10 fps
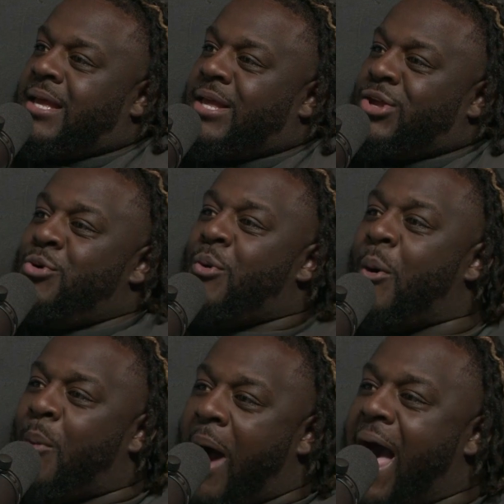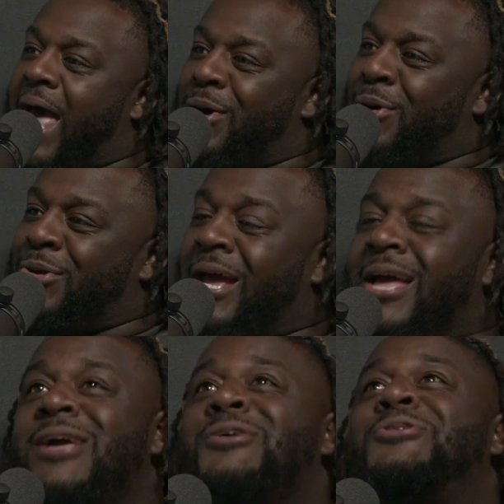Antonio. You were wild,
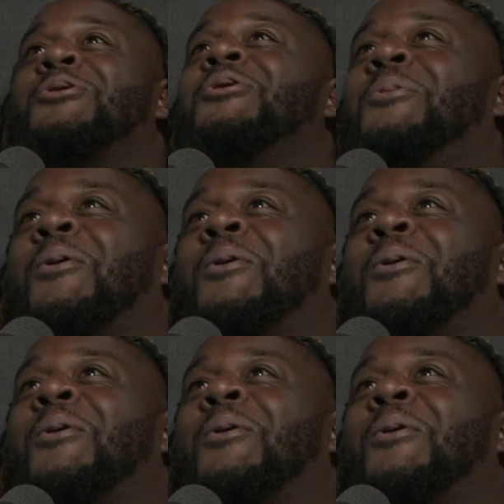Antonio. You